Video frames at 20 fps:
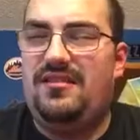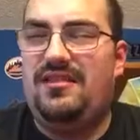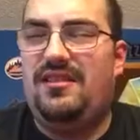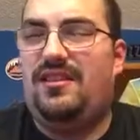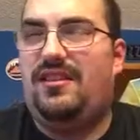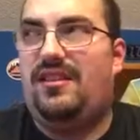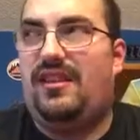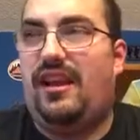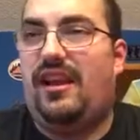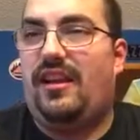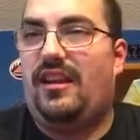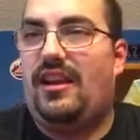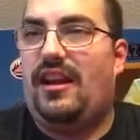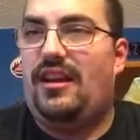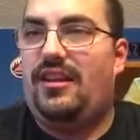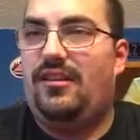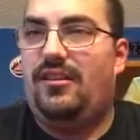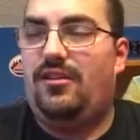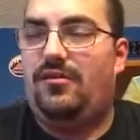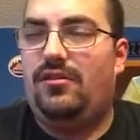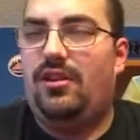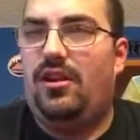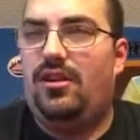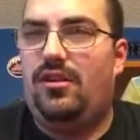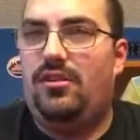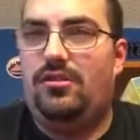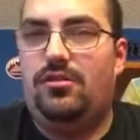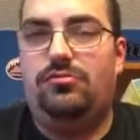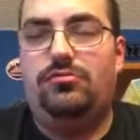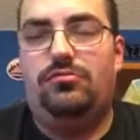the thing. I
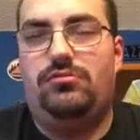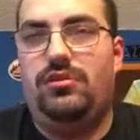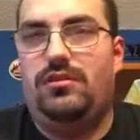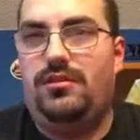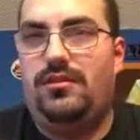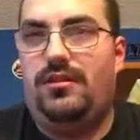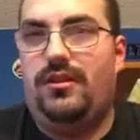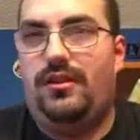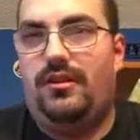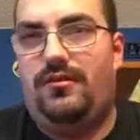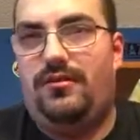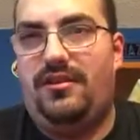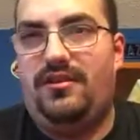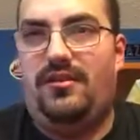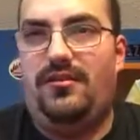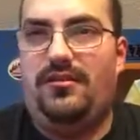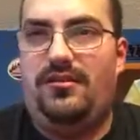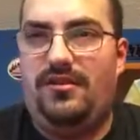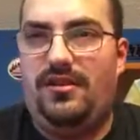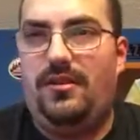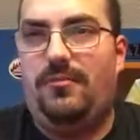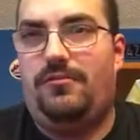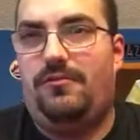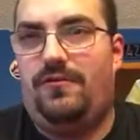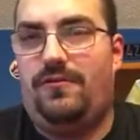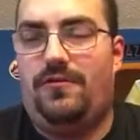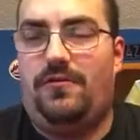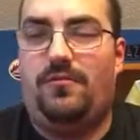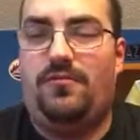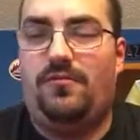know, this title is on the table
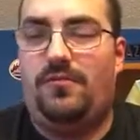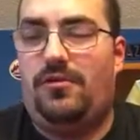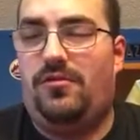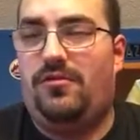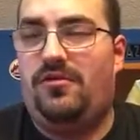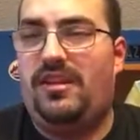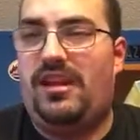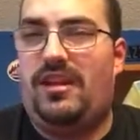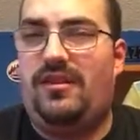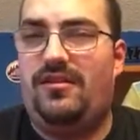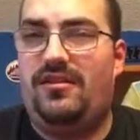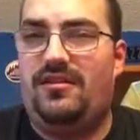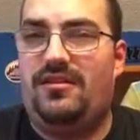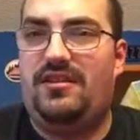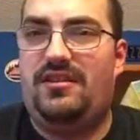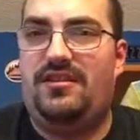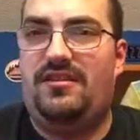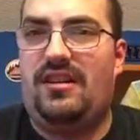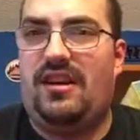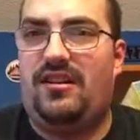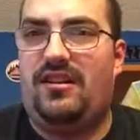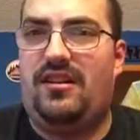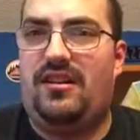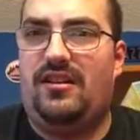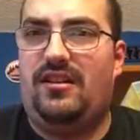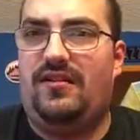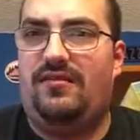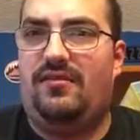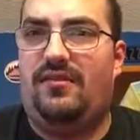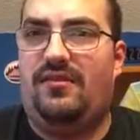now because he's not
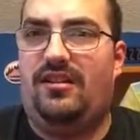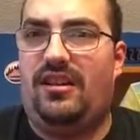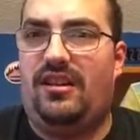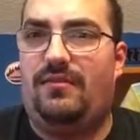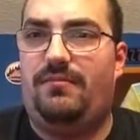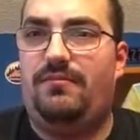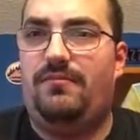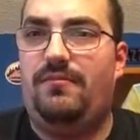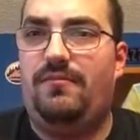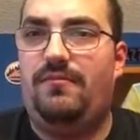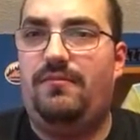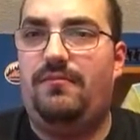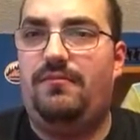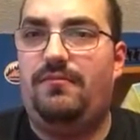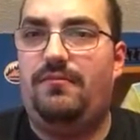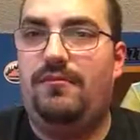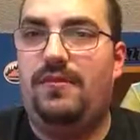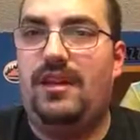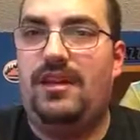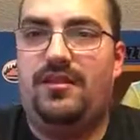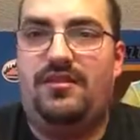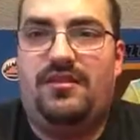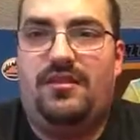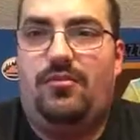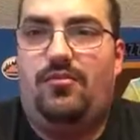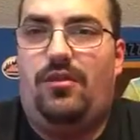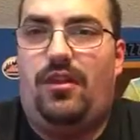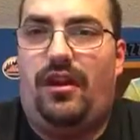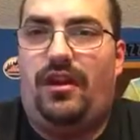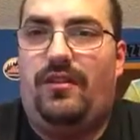on every night. Yeah,
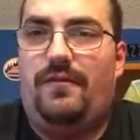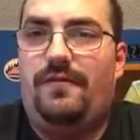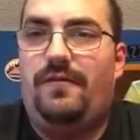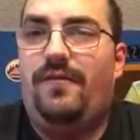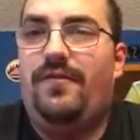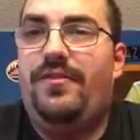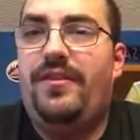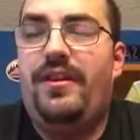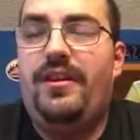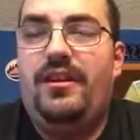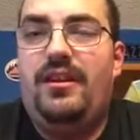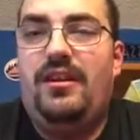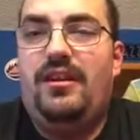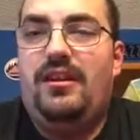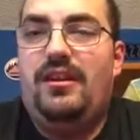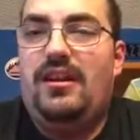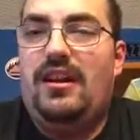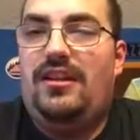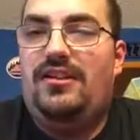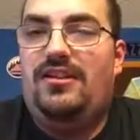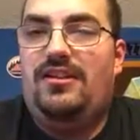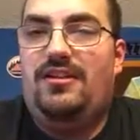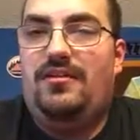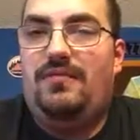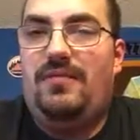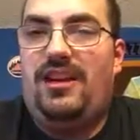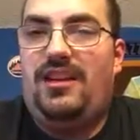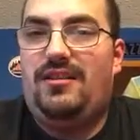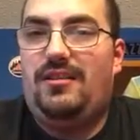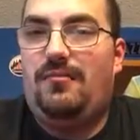so what? That
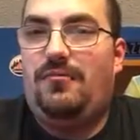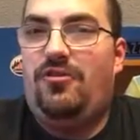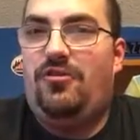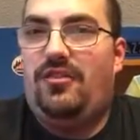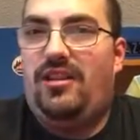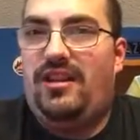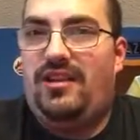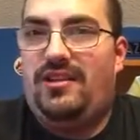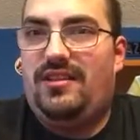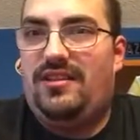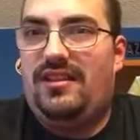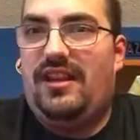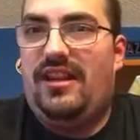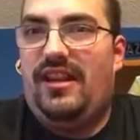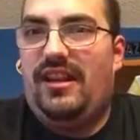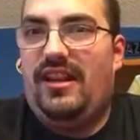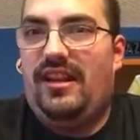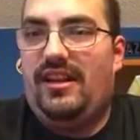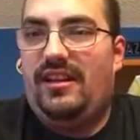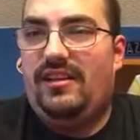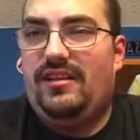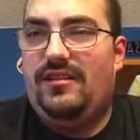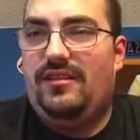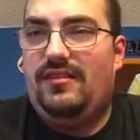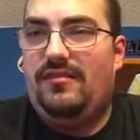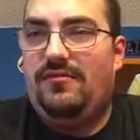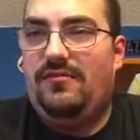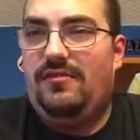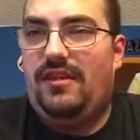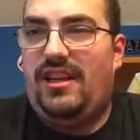just makes it more exciting
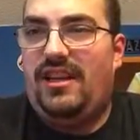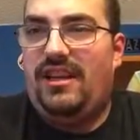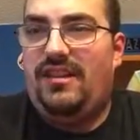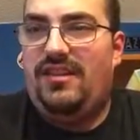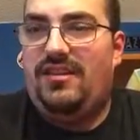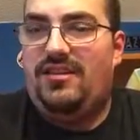when he